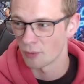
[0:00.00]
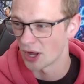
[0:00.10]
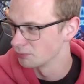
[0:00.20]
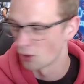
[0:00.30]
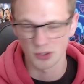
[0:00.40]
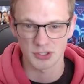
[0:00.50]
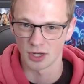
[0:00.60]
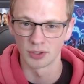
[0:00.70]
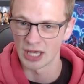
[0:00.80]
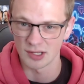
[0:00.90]
When Morse
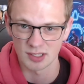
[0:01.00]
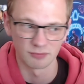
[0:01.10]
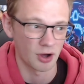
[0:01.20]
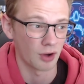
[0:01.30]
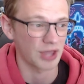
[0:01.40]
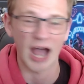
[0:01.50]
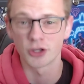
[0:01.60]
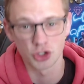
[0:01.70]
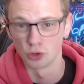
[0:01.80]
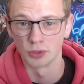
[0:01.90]
code gets involved, I
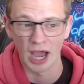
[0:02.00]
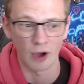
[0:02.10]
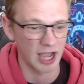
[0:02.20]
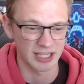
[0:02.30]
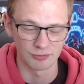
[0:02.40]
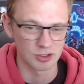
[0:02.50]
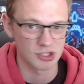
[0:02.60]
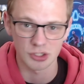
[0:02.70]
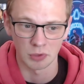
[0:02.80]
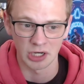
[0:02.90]
tune out, I give it
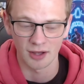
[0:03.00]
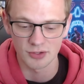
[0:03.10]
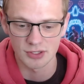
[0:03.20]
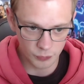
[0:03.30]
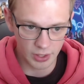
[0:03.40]
to someone else.